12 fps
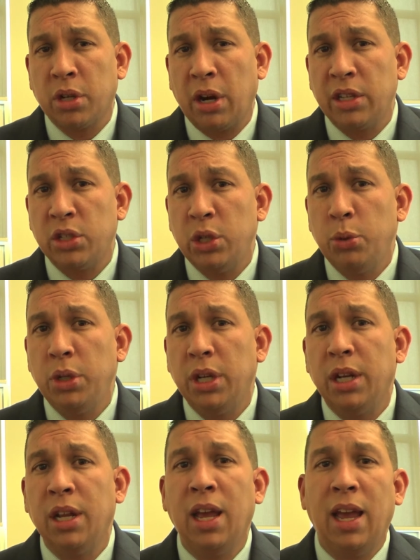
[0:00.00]

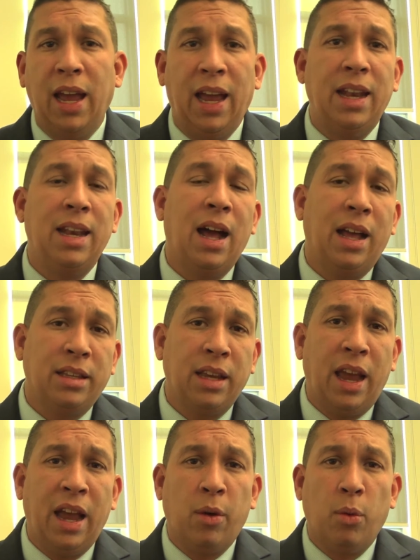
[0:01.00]
TransUnion and not
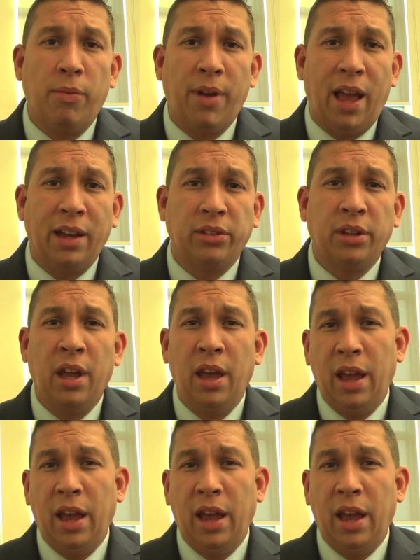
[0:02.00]
to Equifax.